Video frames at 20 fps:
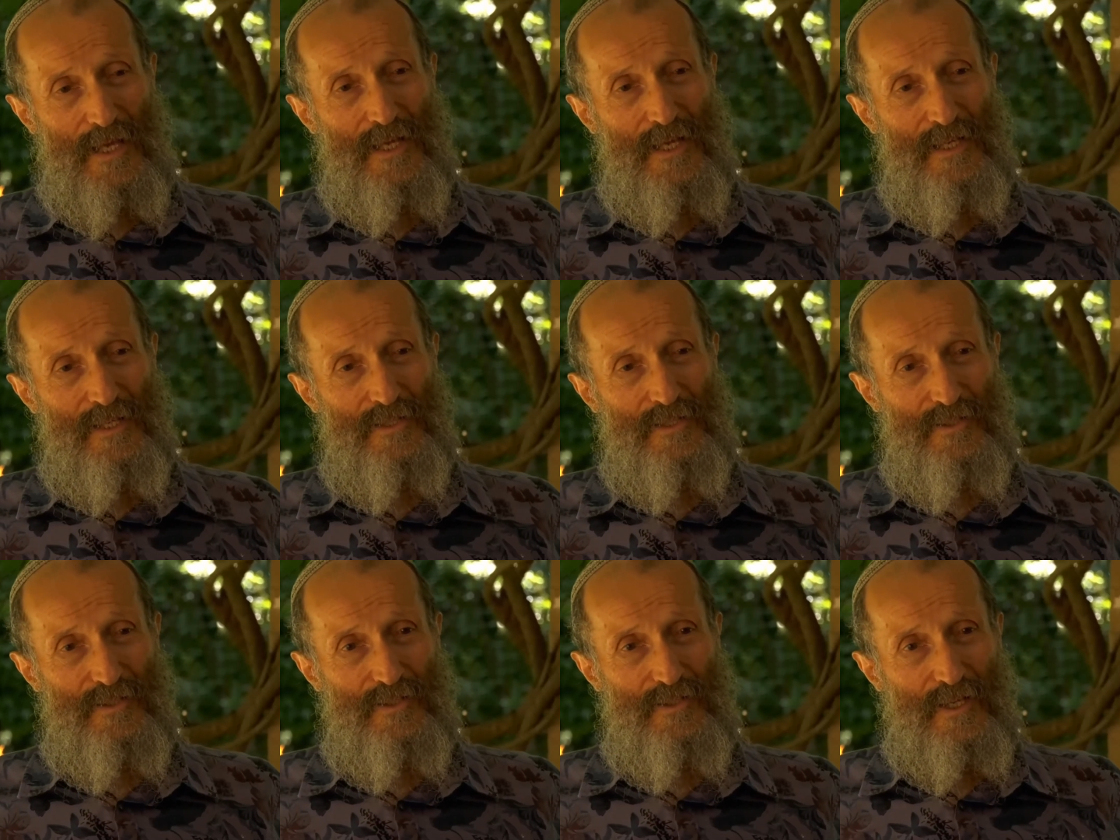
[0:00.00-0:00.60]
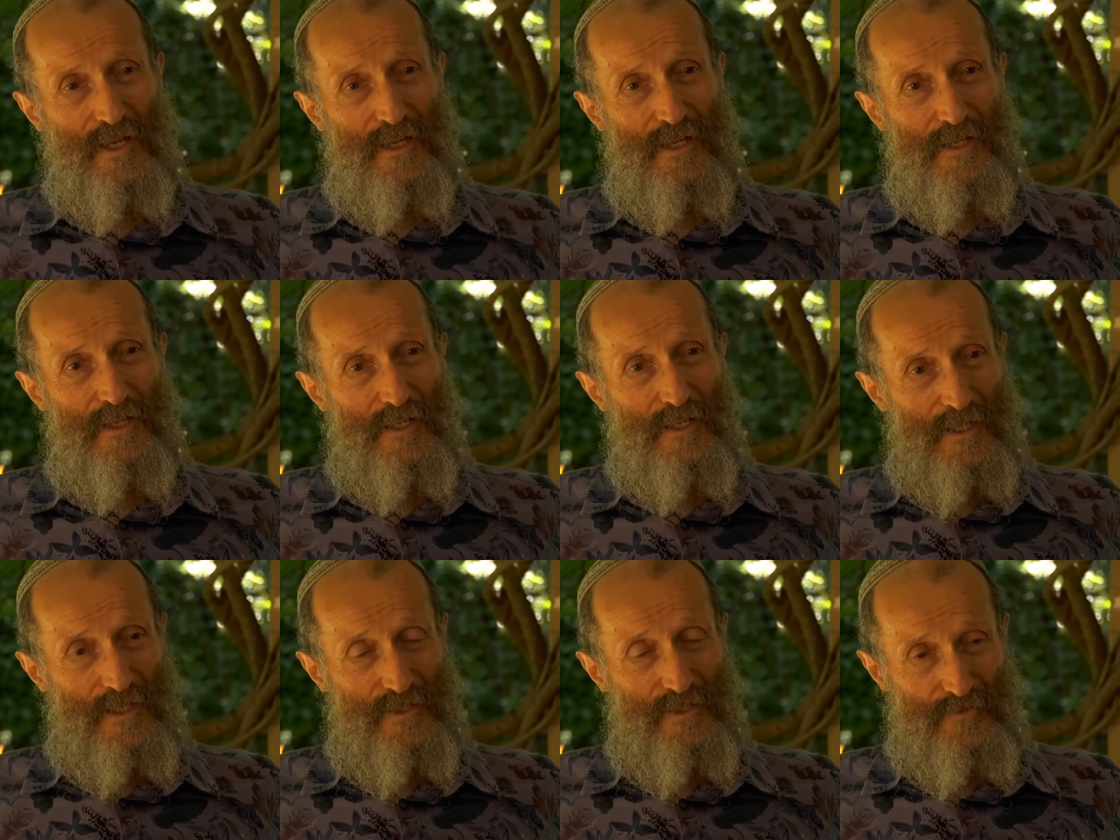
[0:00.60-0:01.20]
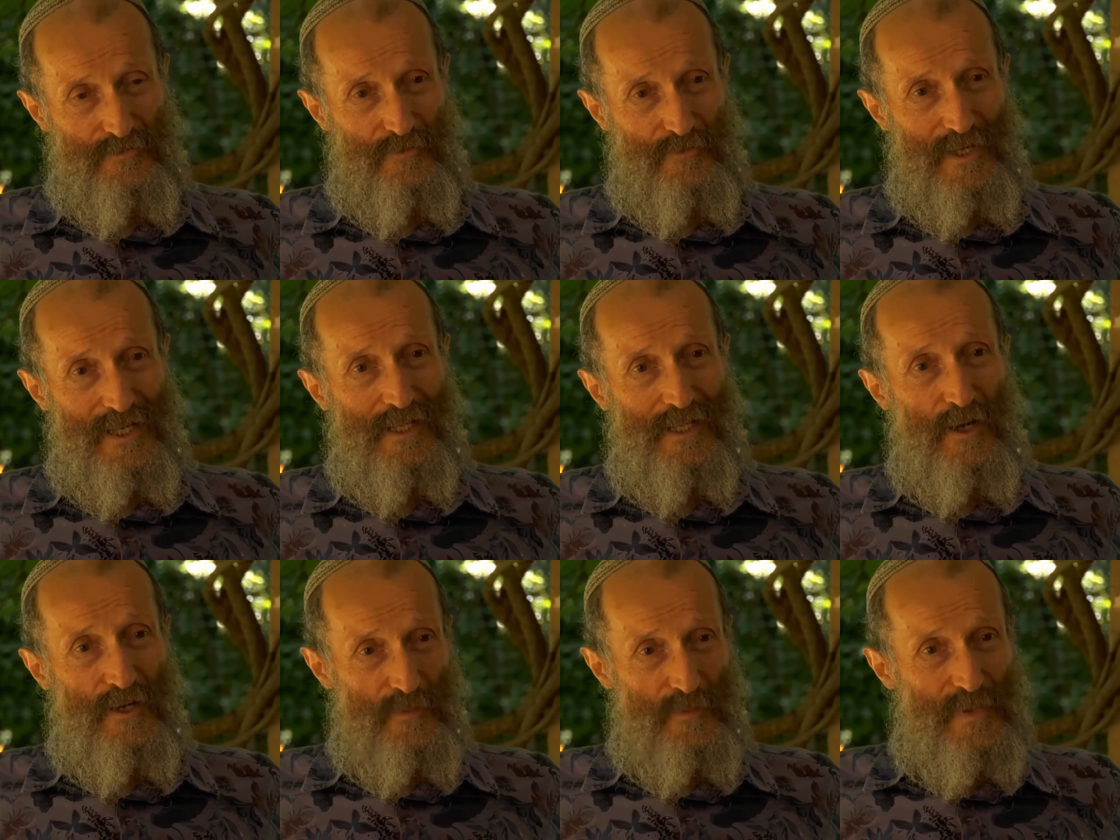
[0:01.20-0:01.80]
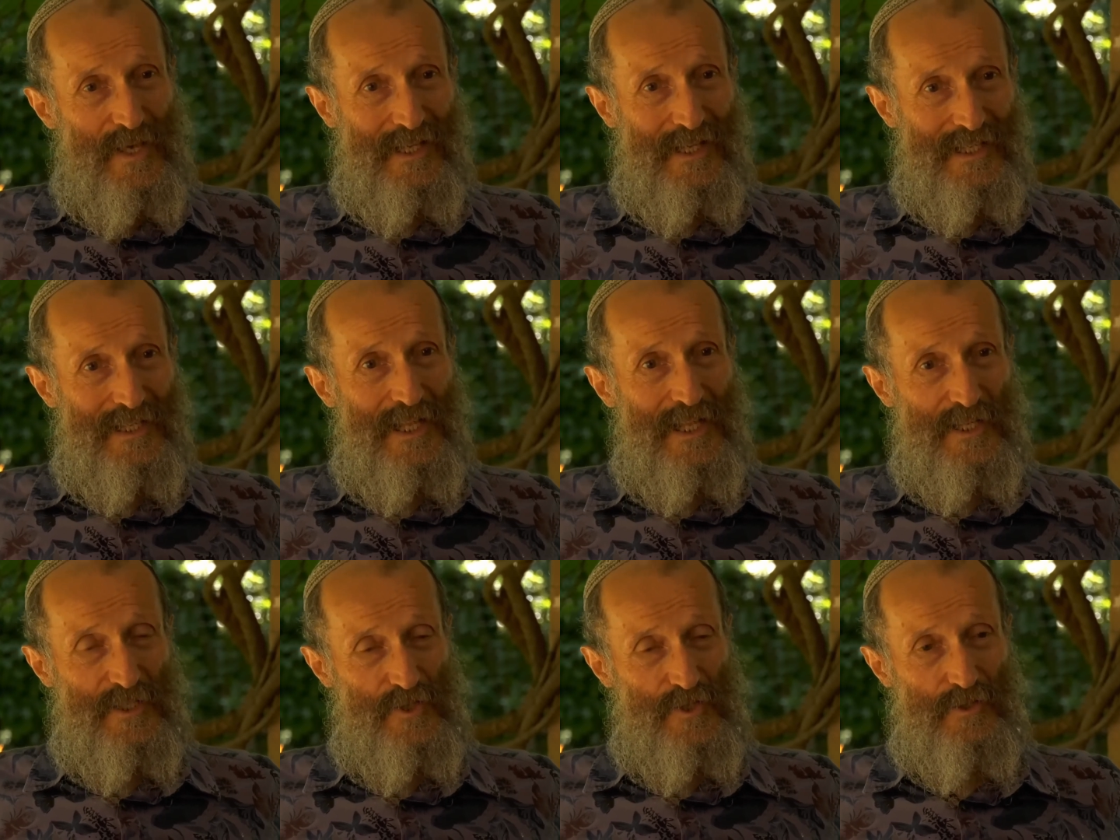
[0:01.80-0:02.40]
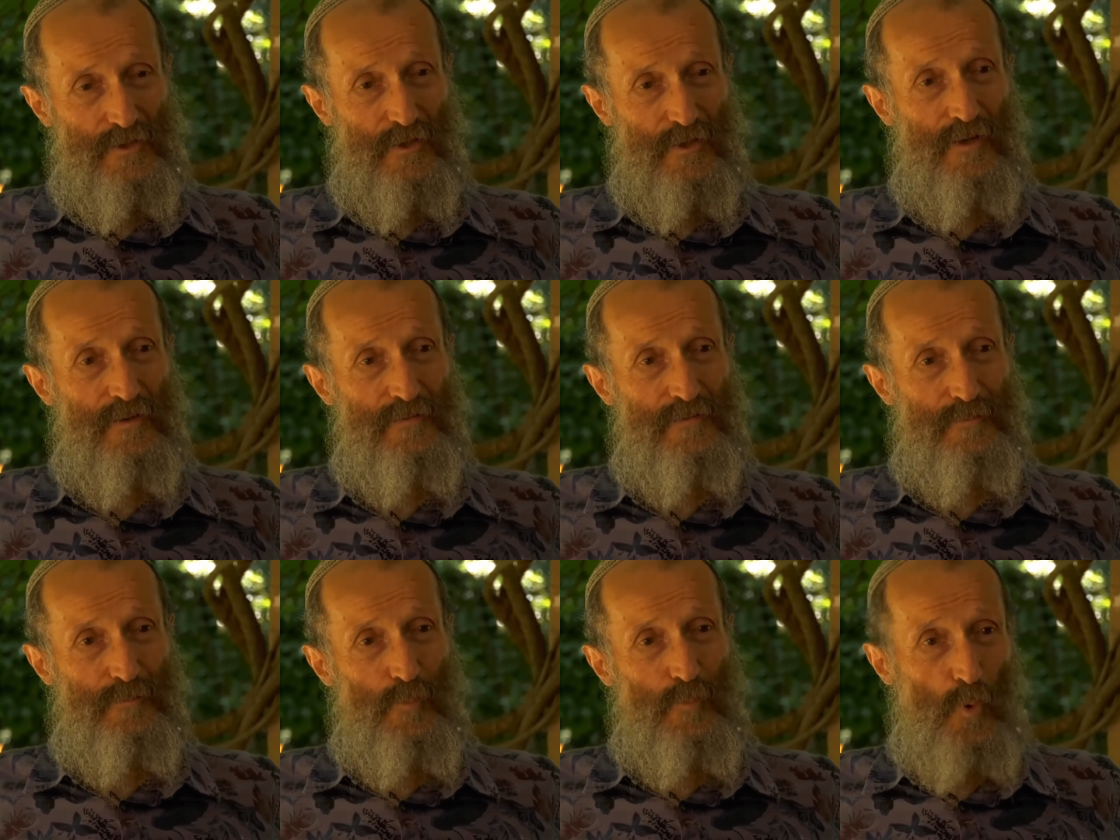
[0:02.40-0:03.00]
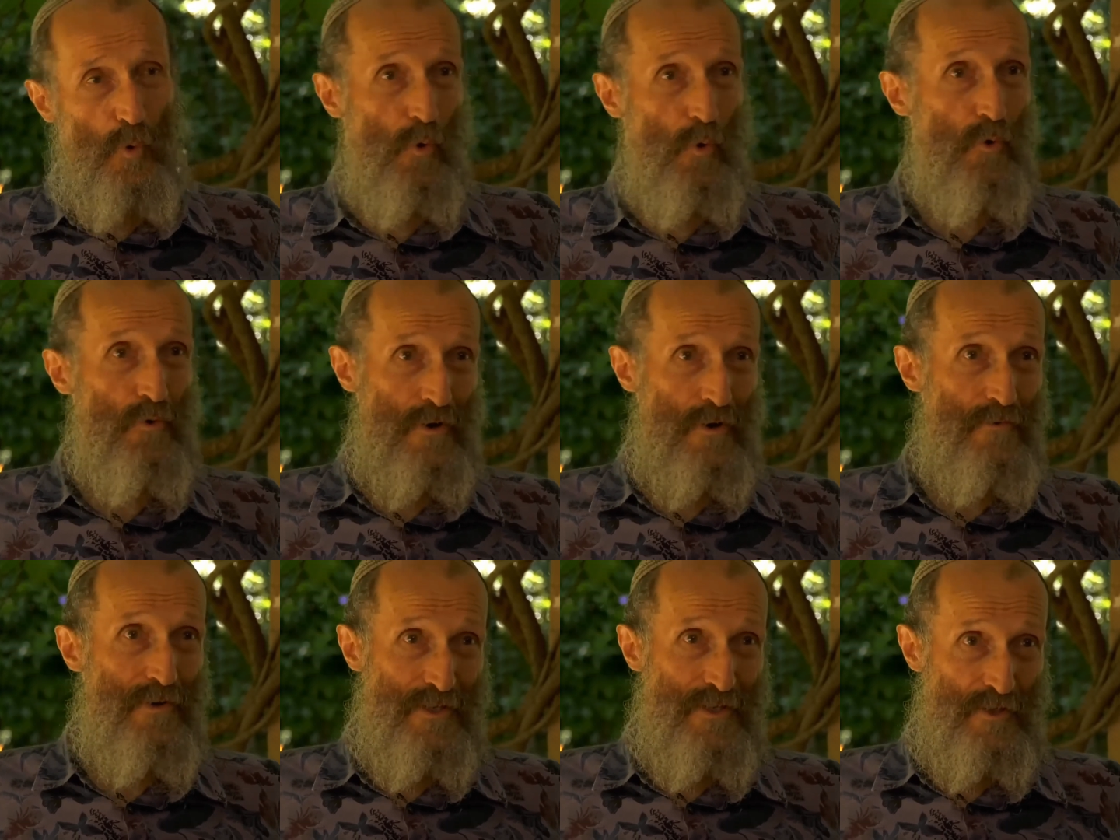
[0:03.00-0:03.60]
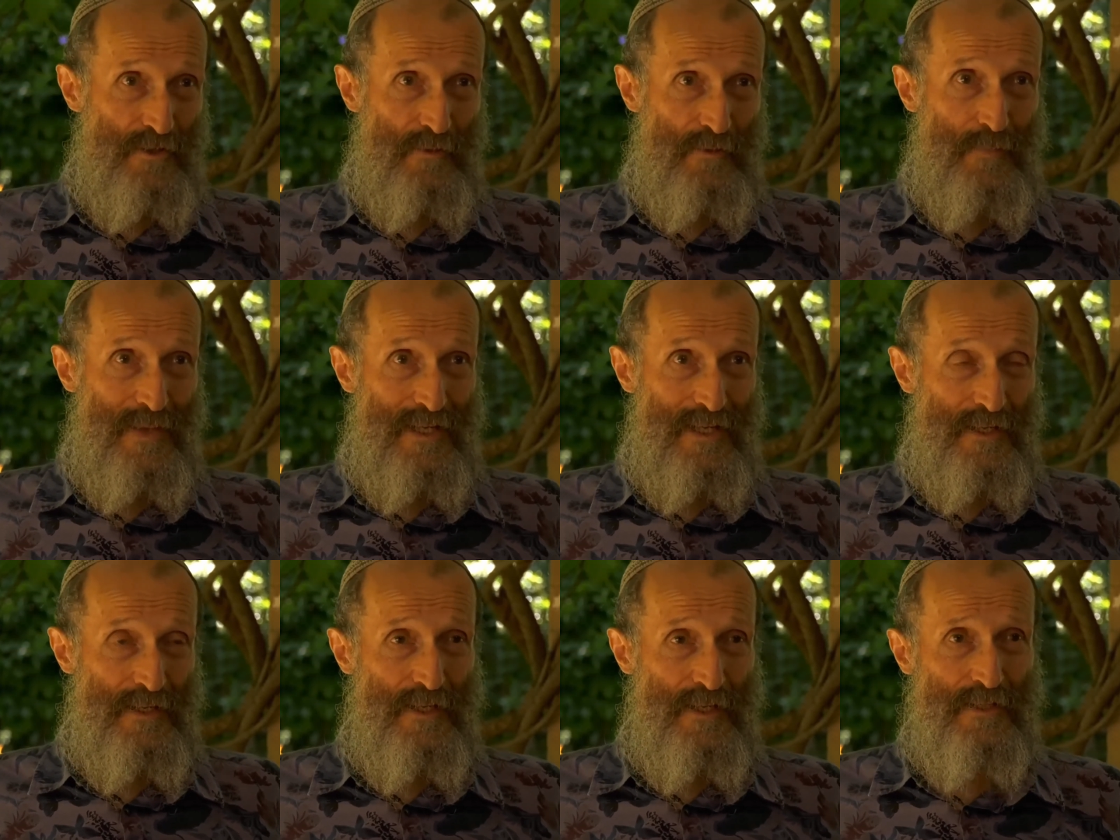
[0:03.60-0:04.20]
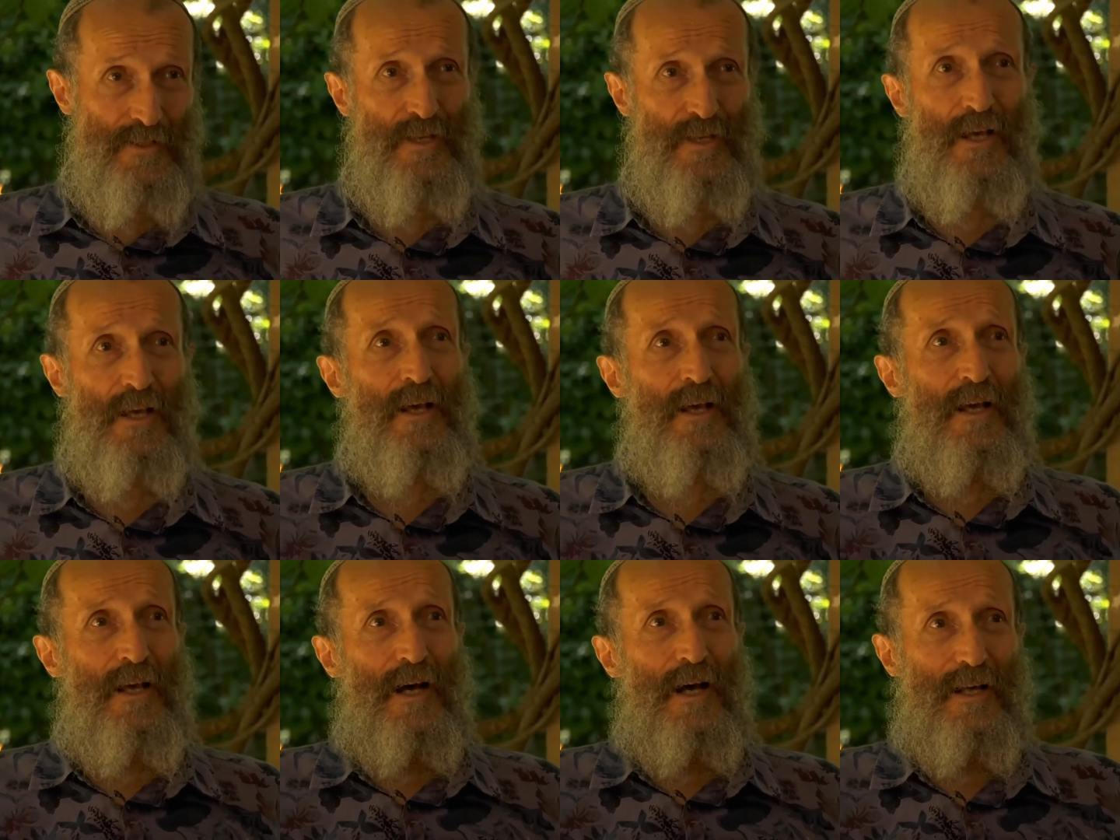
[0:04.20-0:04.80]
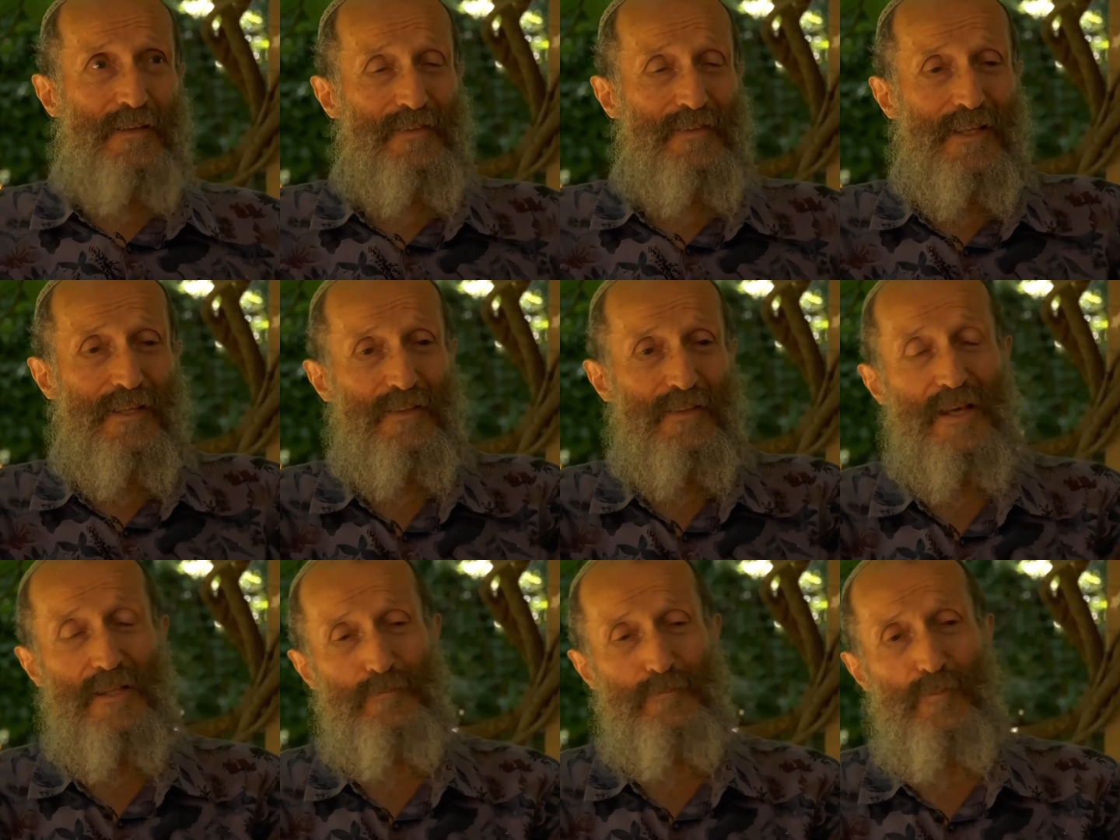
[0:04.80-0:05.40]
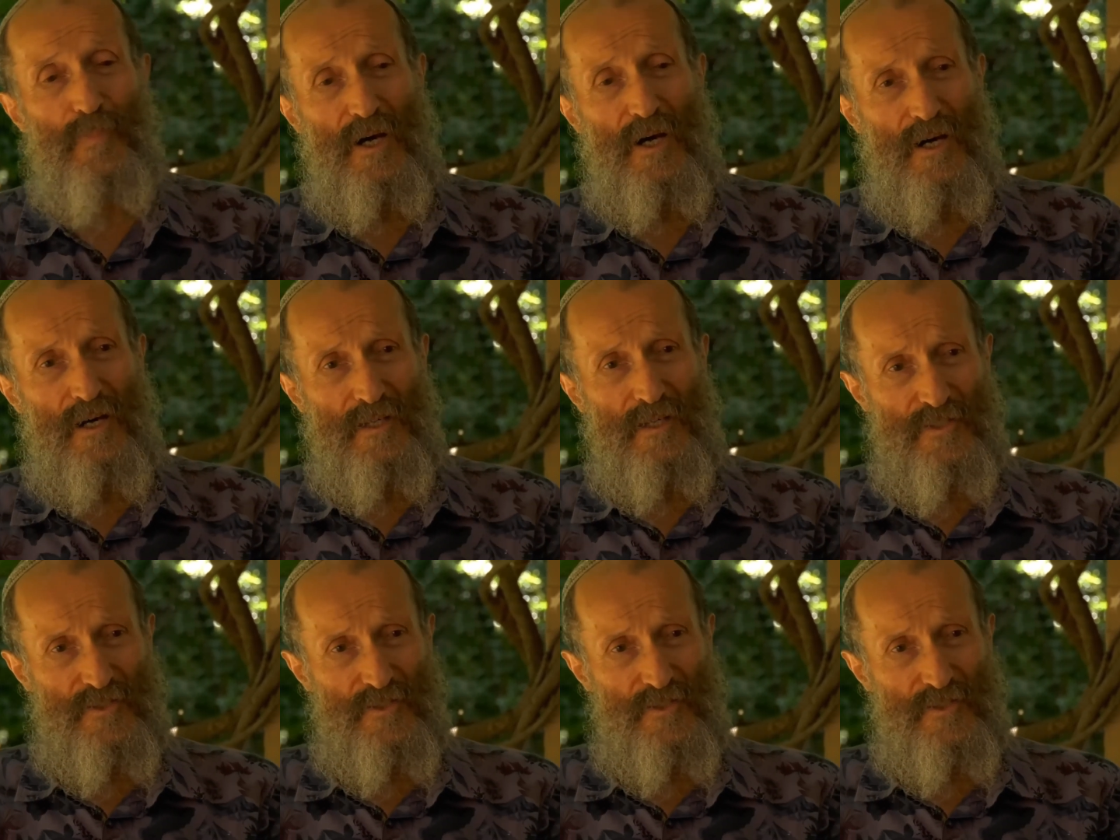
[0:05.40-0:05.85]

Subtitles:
is really going to be a collection of more original melodies. I think that my